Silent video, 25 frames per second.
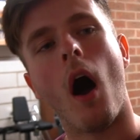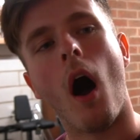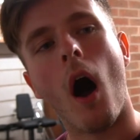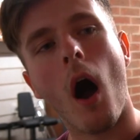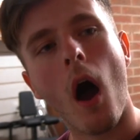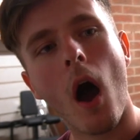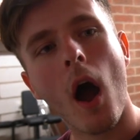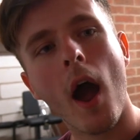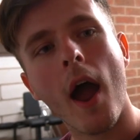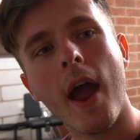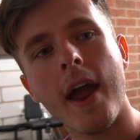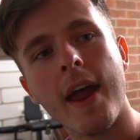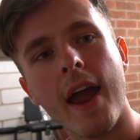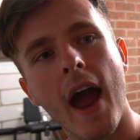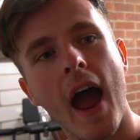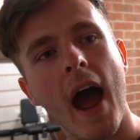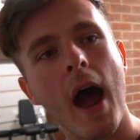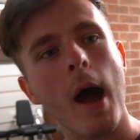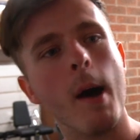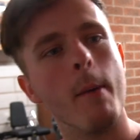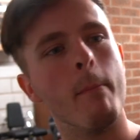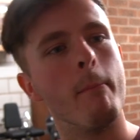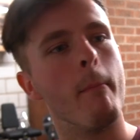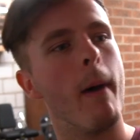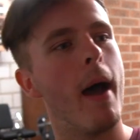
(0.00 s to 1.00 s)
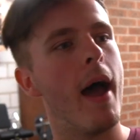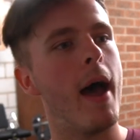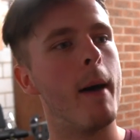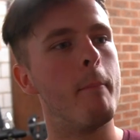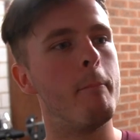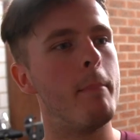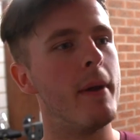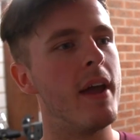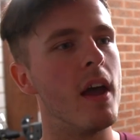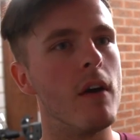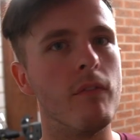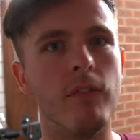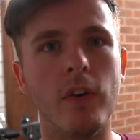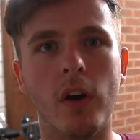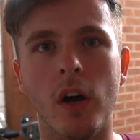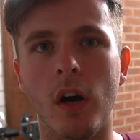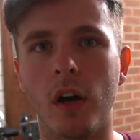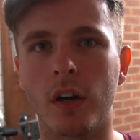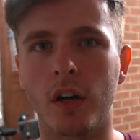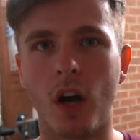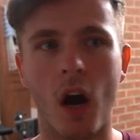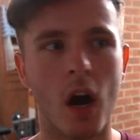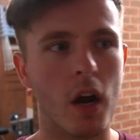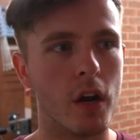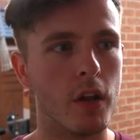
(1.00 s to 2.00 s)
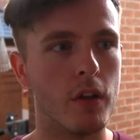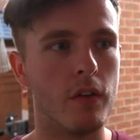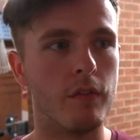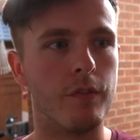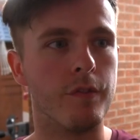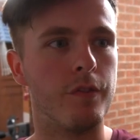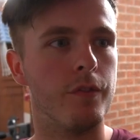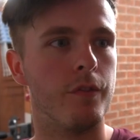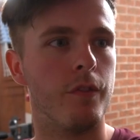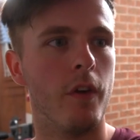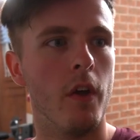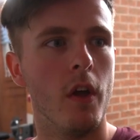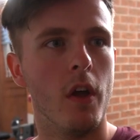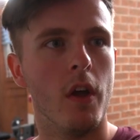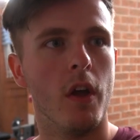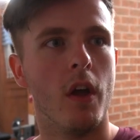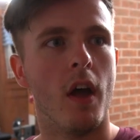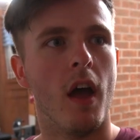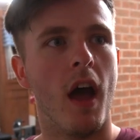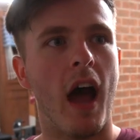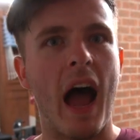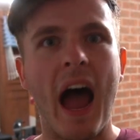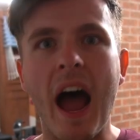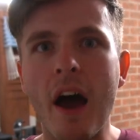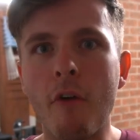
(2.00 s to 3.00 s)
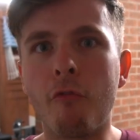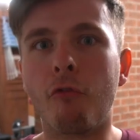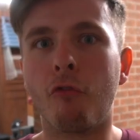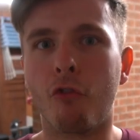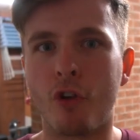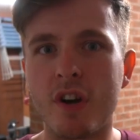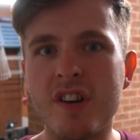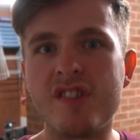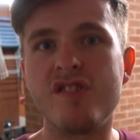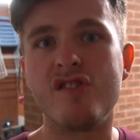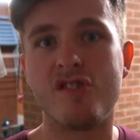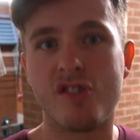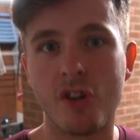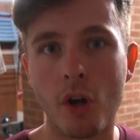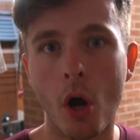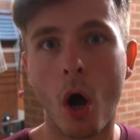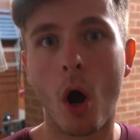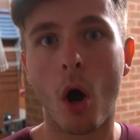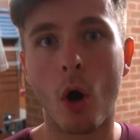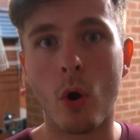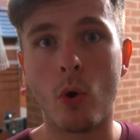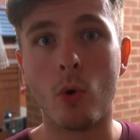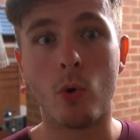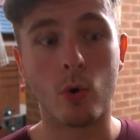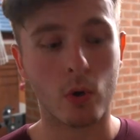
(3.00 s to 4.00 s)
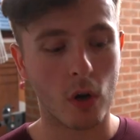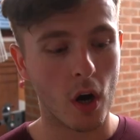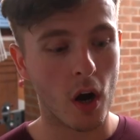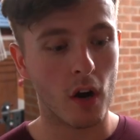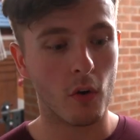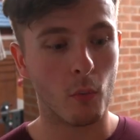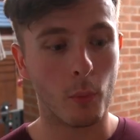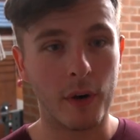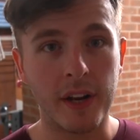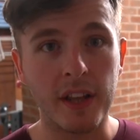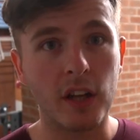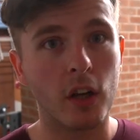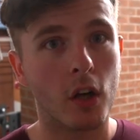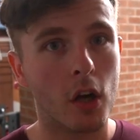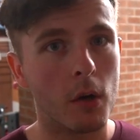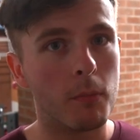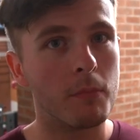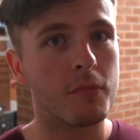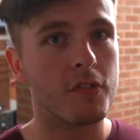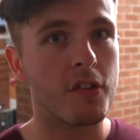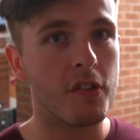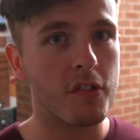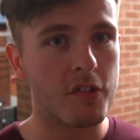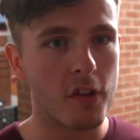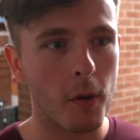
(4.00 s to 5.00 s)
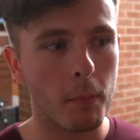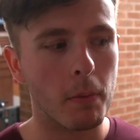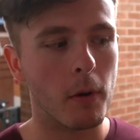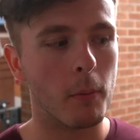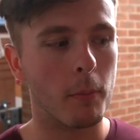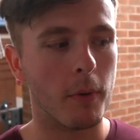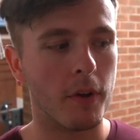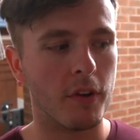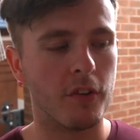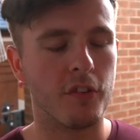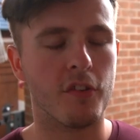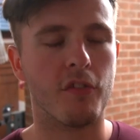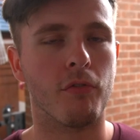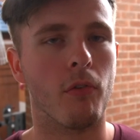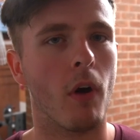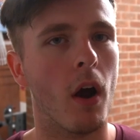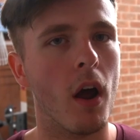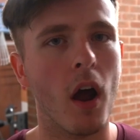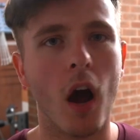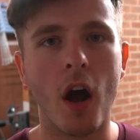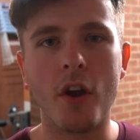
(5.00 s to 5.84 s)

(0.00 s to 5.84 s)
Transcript: I am a bit of a kind of average Joe kind of when it comes to supplements, right?